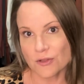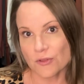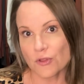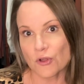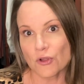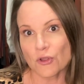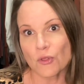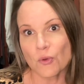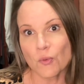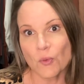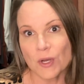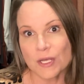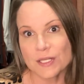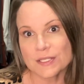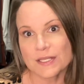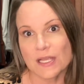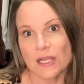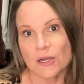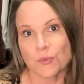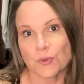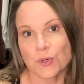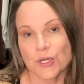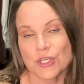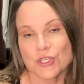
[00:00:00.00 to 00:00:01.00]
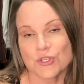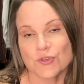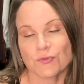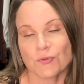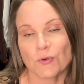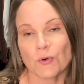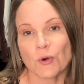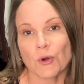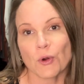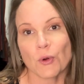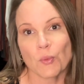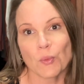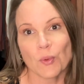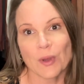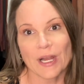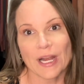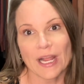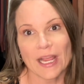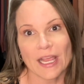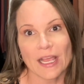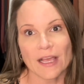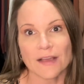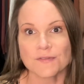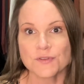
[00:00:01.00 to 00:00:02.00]
They're the ones I reach for when
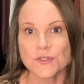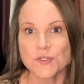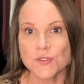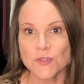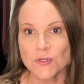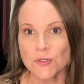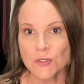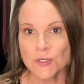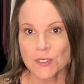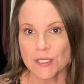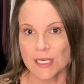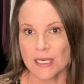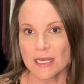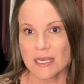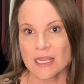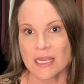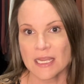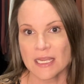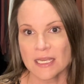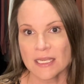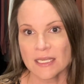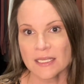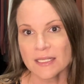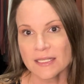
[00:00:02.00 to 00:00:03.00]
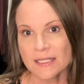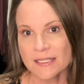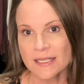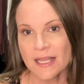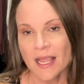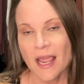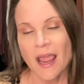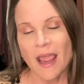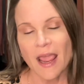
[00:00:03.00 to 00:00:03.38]
I have certain needs.